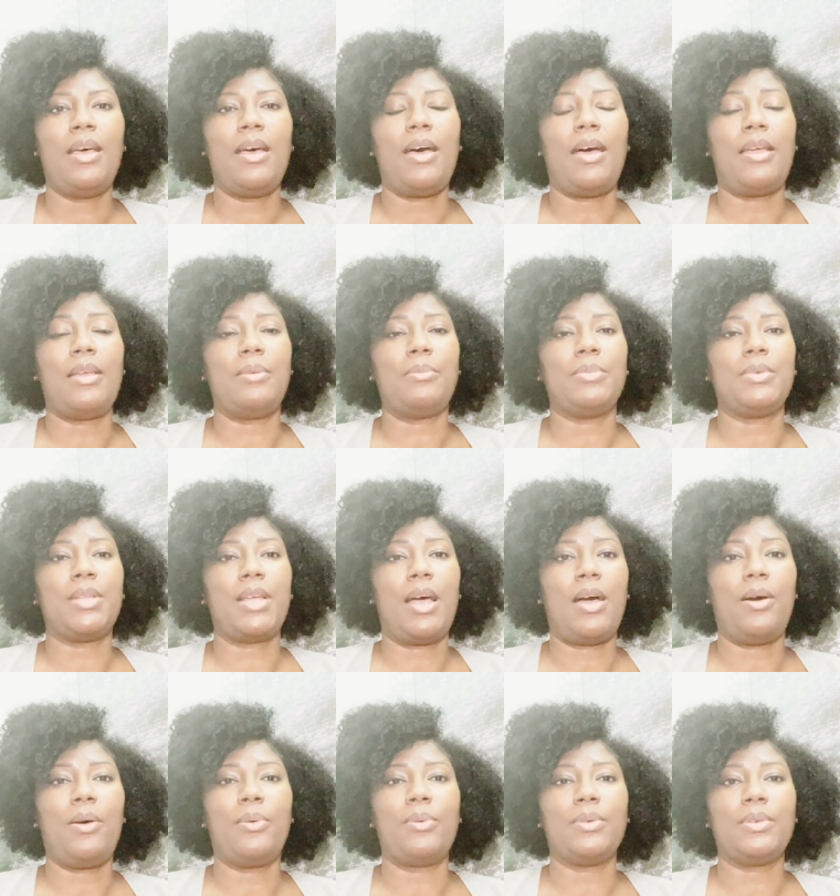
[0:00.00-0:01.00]
I am
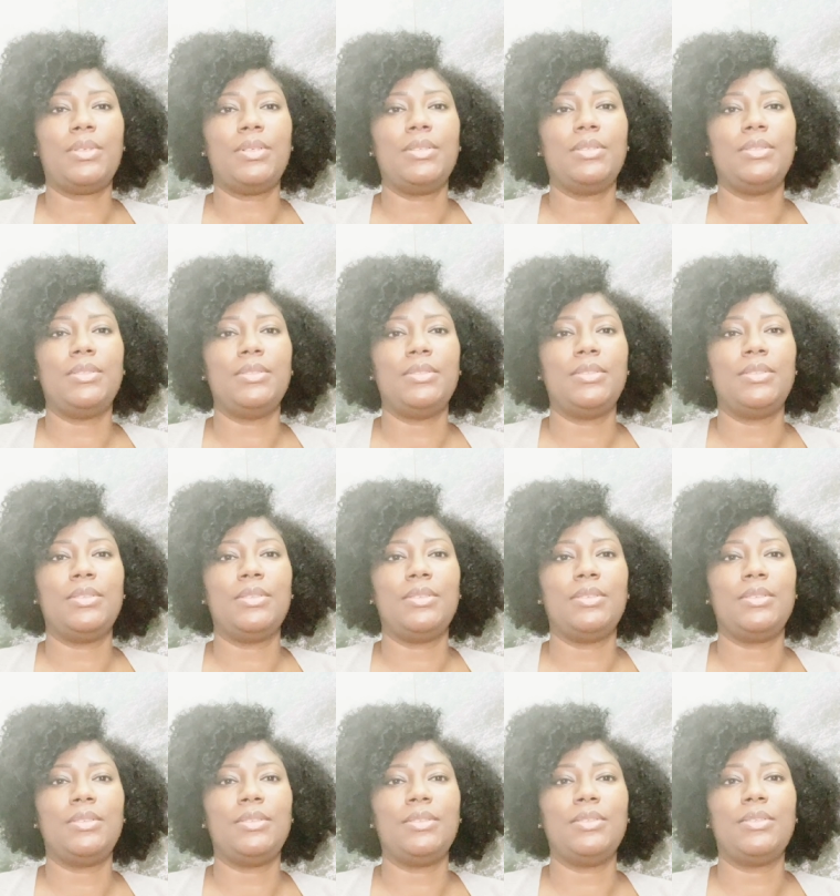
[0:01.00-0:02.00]
down
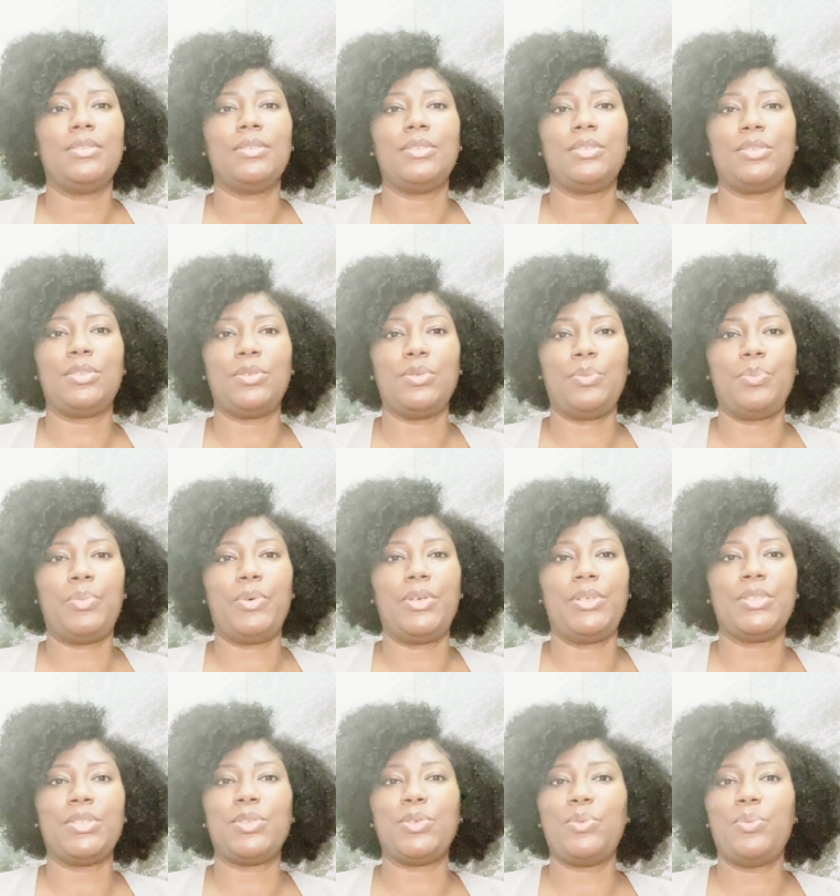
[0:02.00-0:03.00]

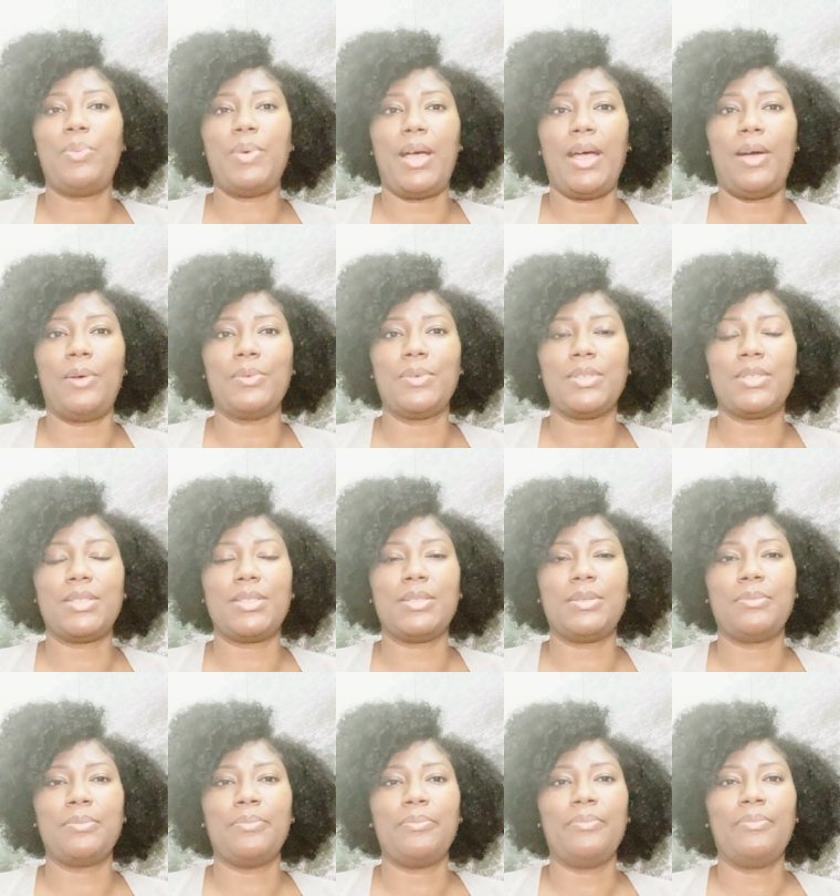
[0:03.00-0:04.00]
2.2 pounds.
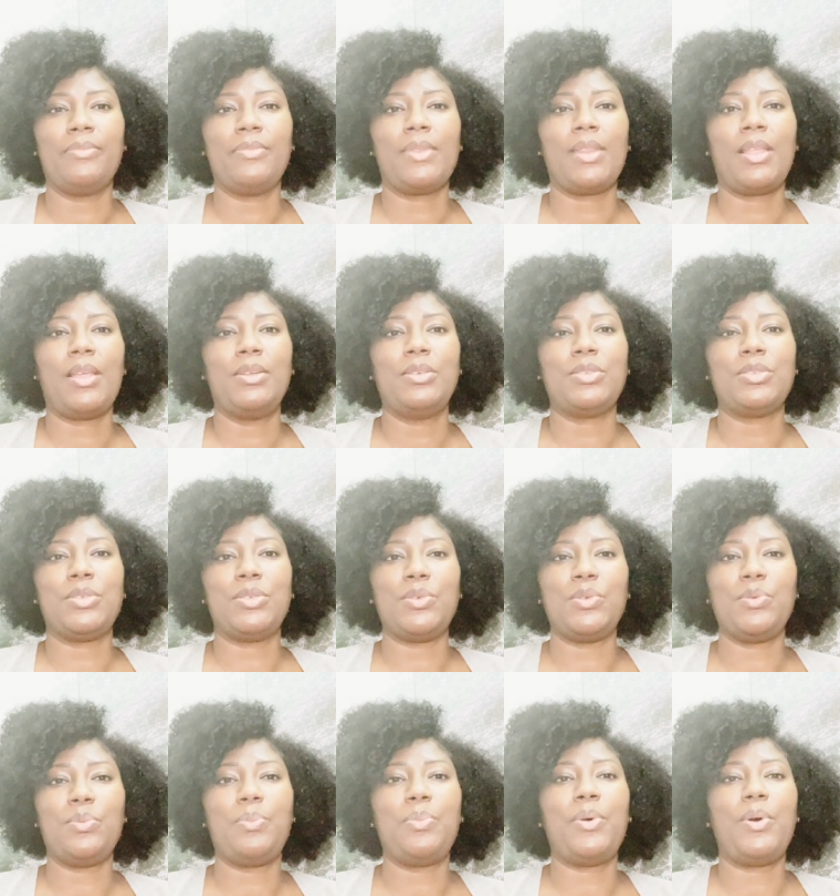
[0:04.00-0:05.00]

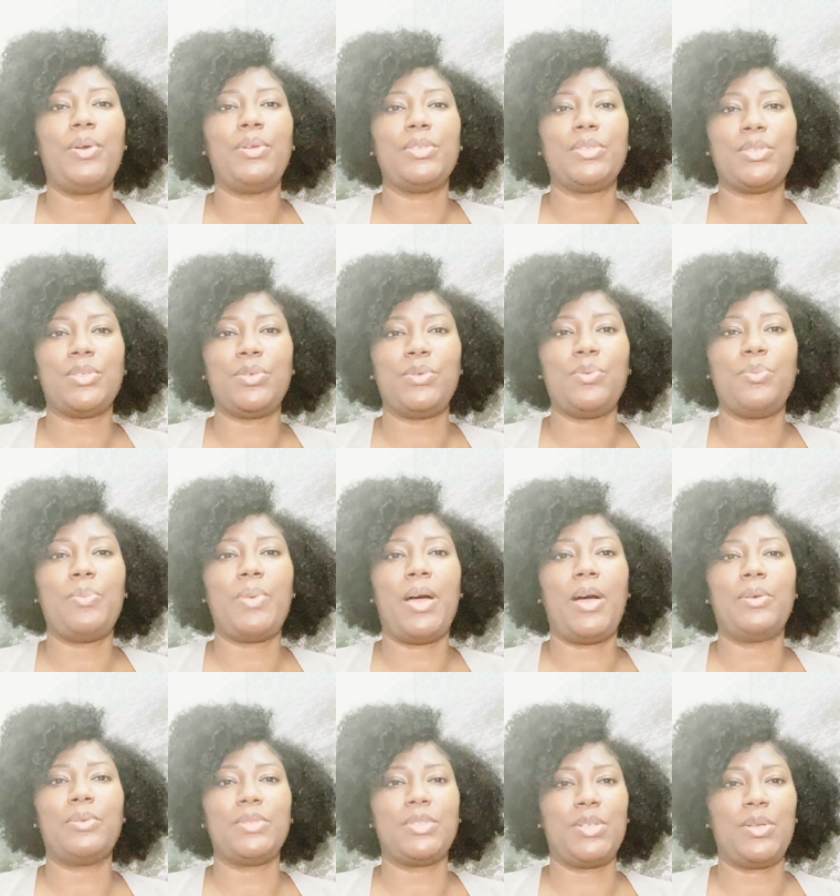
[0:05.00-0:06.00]
2.2
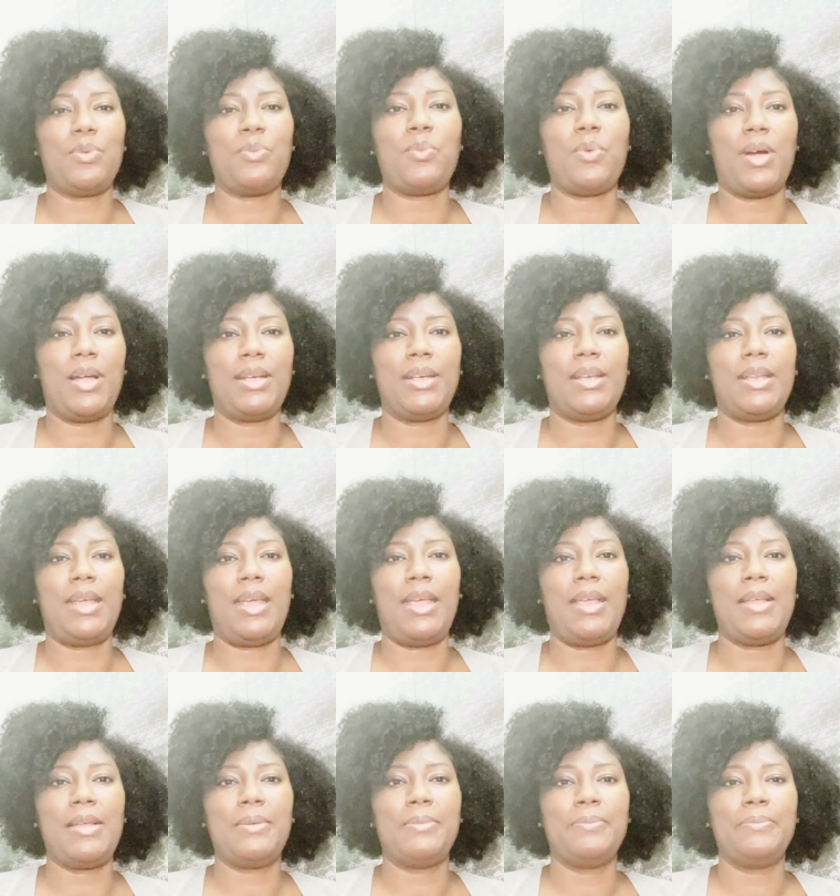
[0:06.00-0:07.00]
pounds in one day.